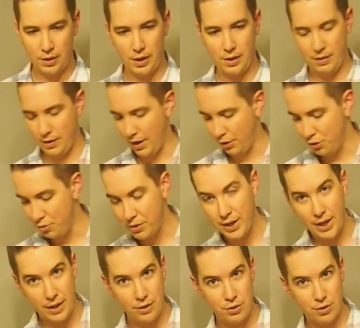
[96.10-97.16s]
Okay, now you
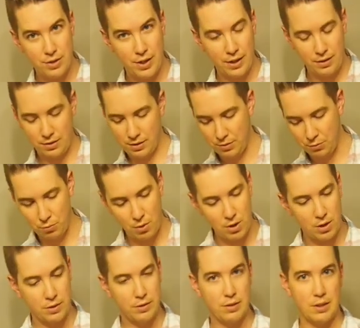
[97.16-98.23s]
can just take the
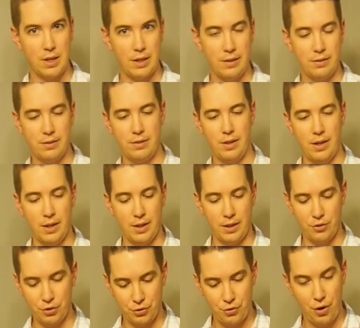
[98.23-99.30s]
raw slice uh,
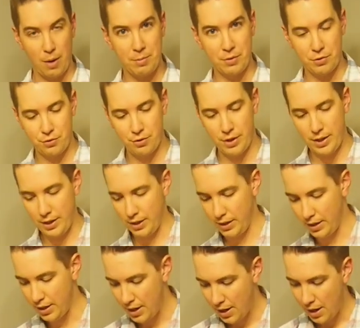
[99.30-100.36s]
and just drop it straight
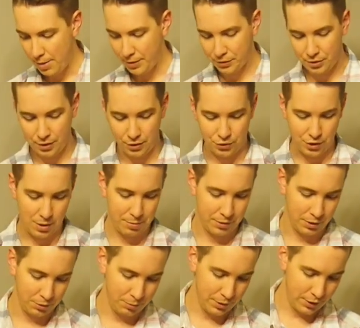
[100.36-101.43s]
in. I'm actually going to shape it
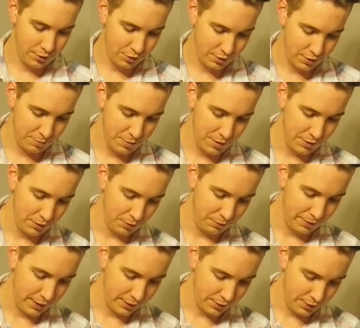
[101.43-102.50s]
a little bit just to be a little
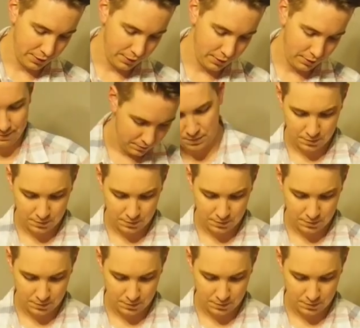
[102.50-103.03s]
fancier.